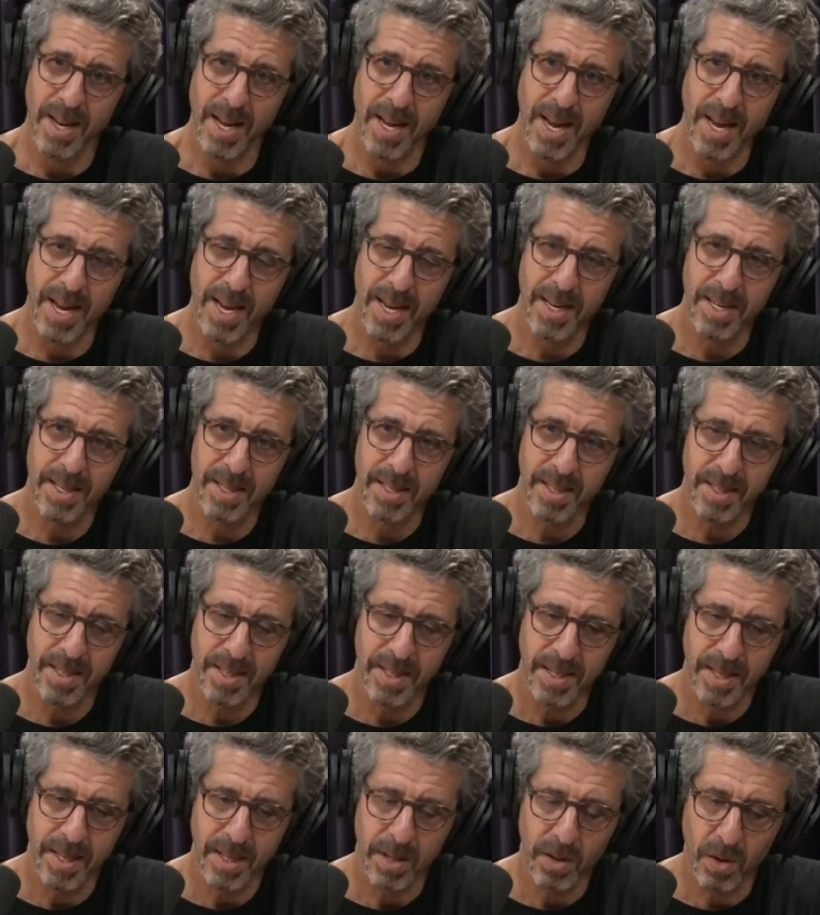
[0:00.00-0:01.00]
And
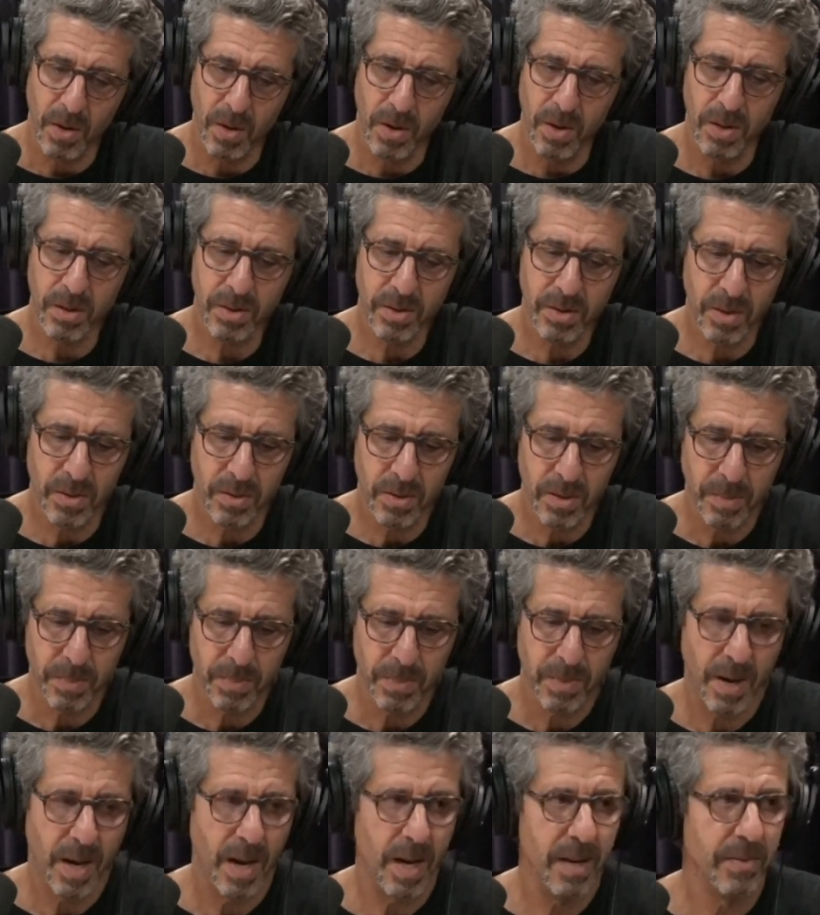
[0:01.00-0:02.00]
it also
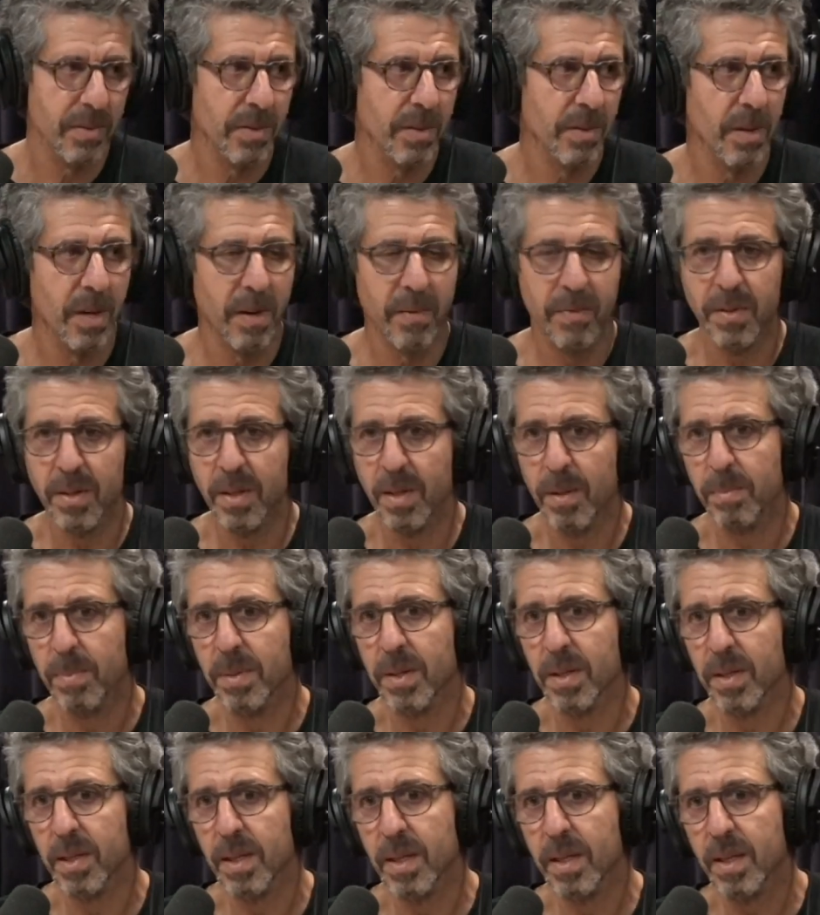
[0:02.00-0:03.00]
deprives you of the
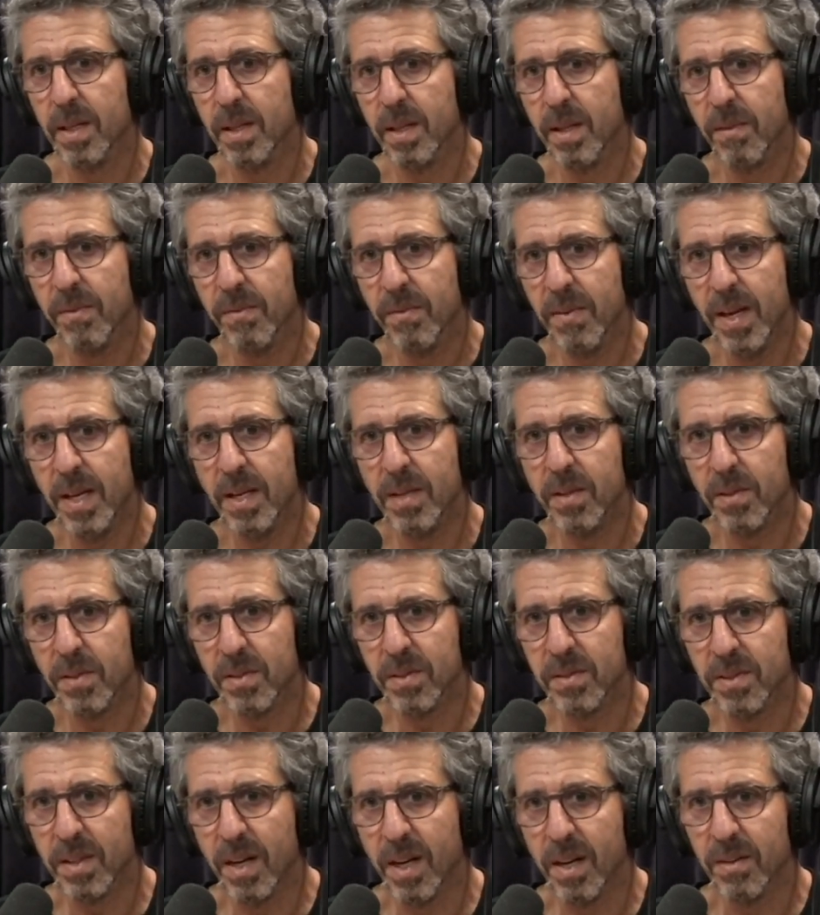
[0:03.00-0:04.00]
ability to defend
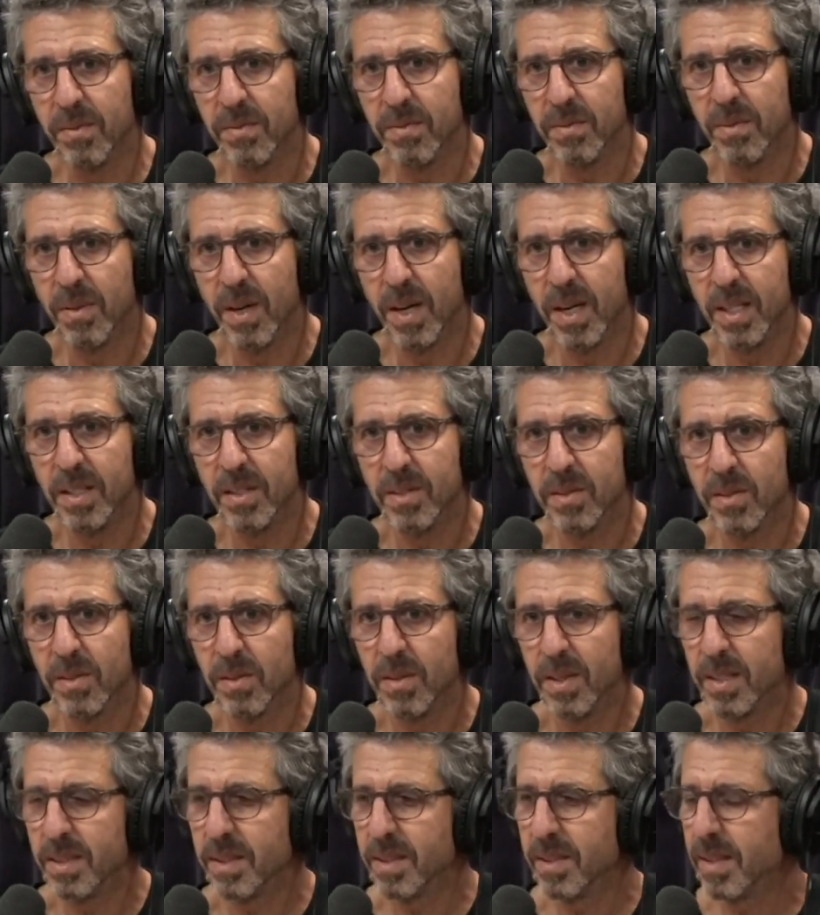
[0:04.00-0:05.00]
yourself, right? So
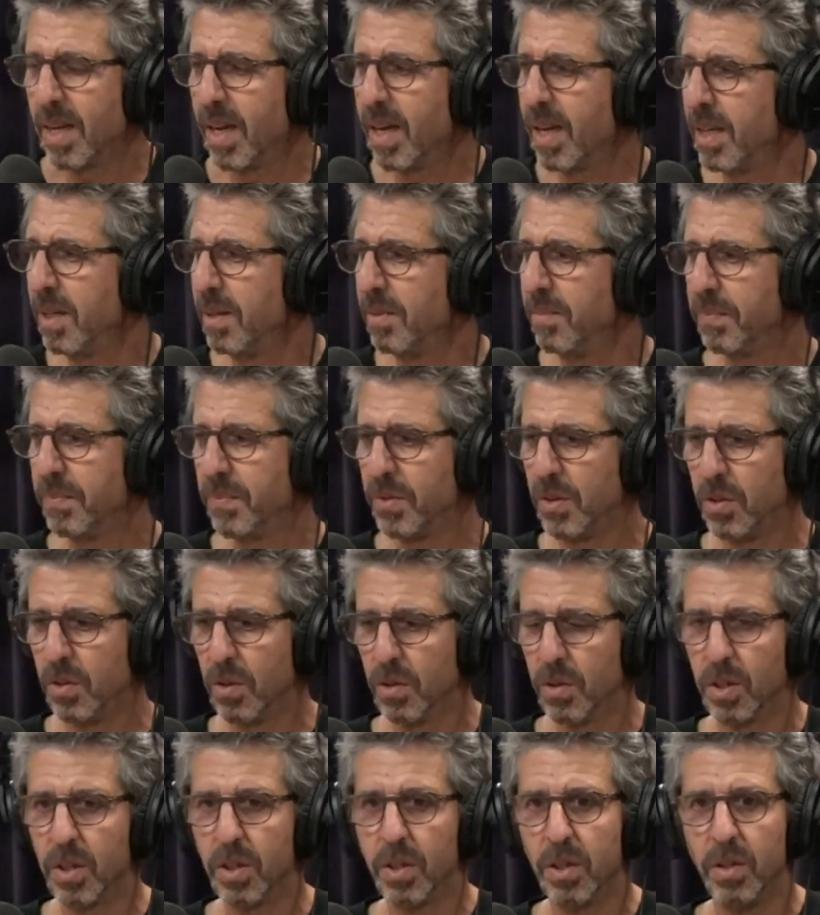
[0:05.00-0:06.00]
let's say
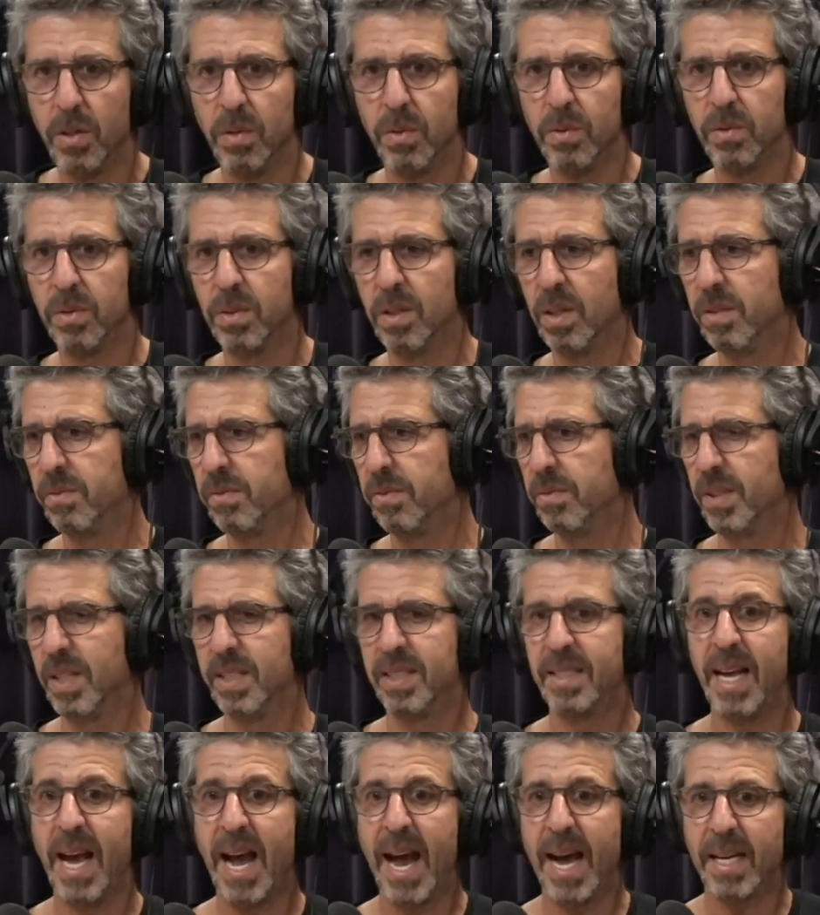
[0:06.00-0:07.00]
you're accused of
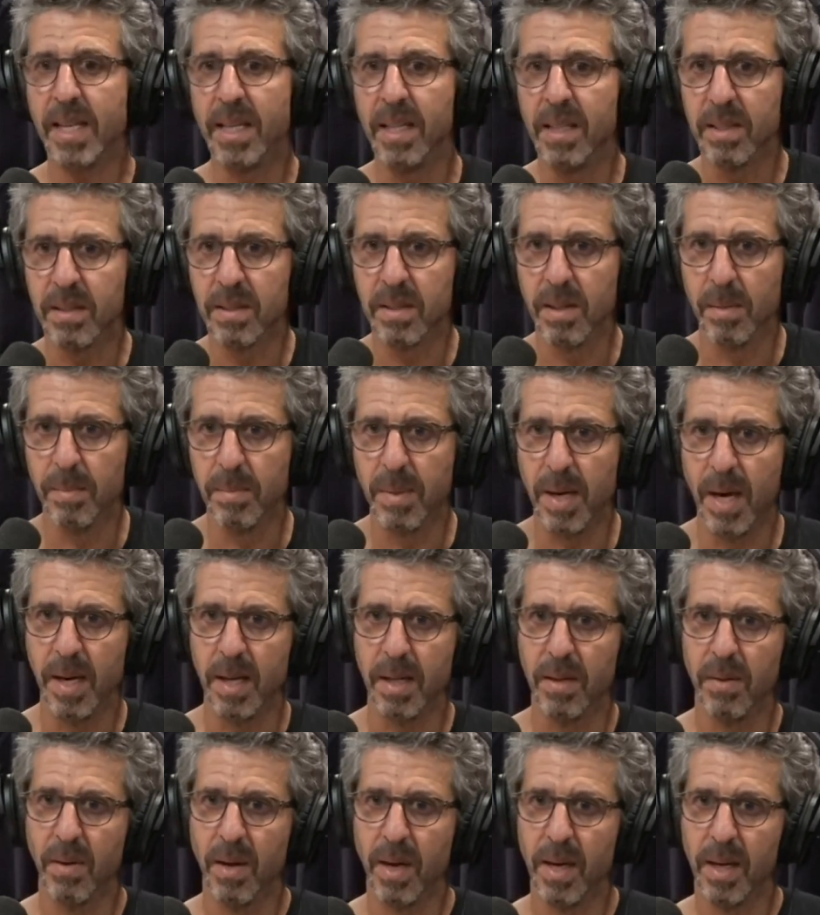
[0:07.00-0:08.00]
attacking
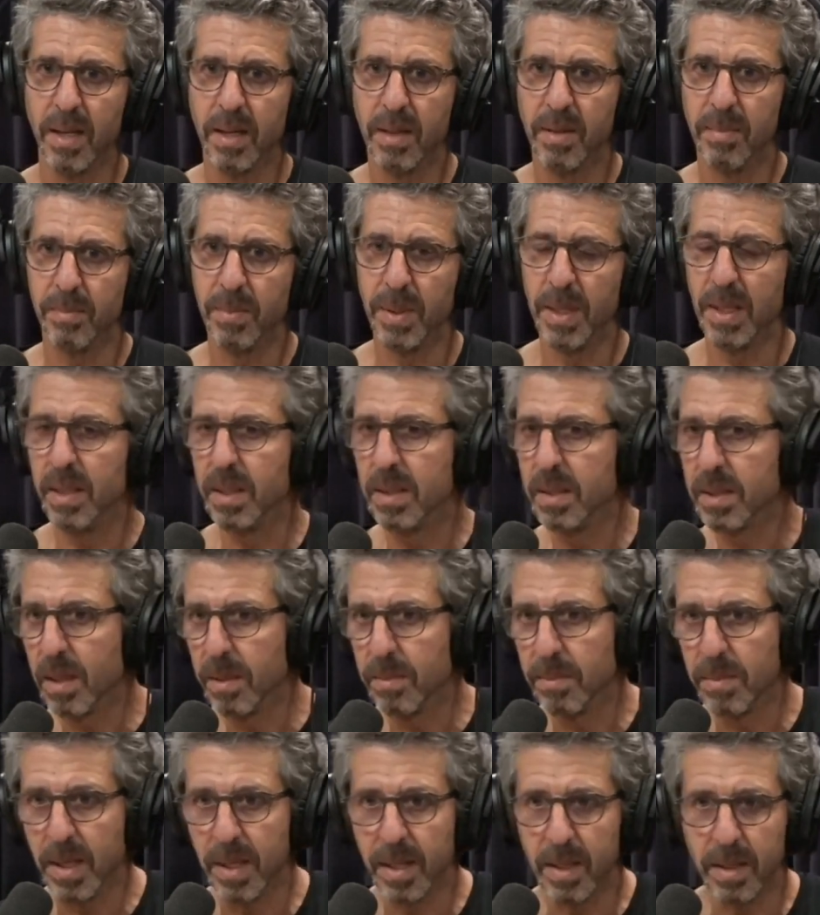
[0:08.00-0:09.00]
somebody, right? And beating
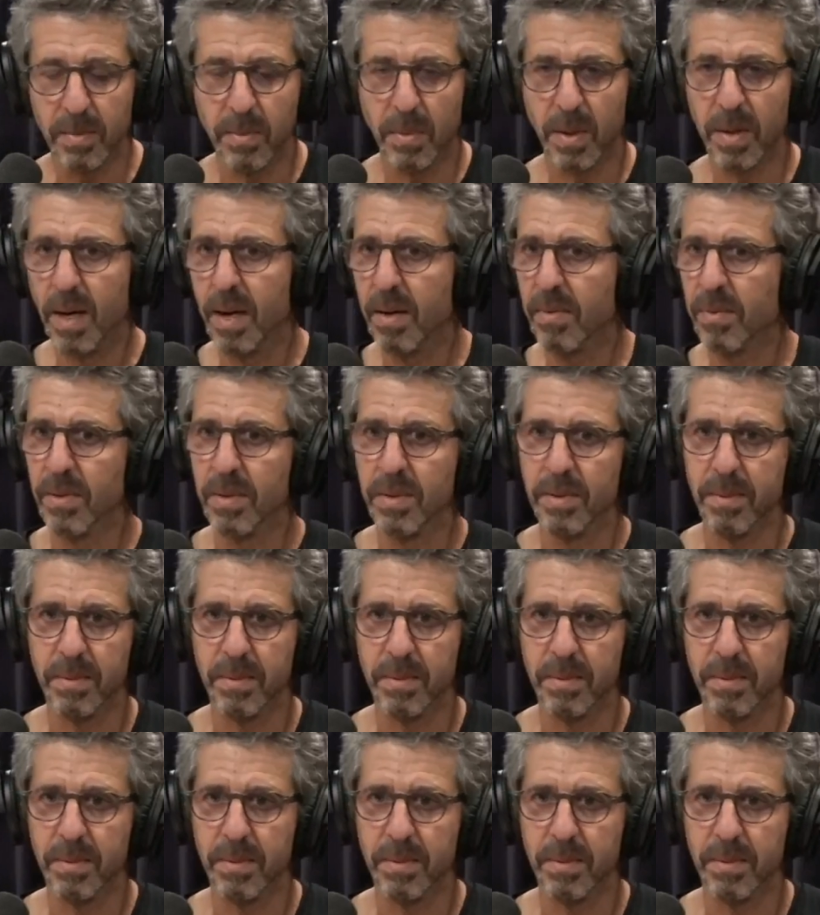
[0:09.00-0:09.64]
somebody, whatever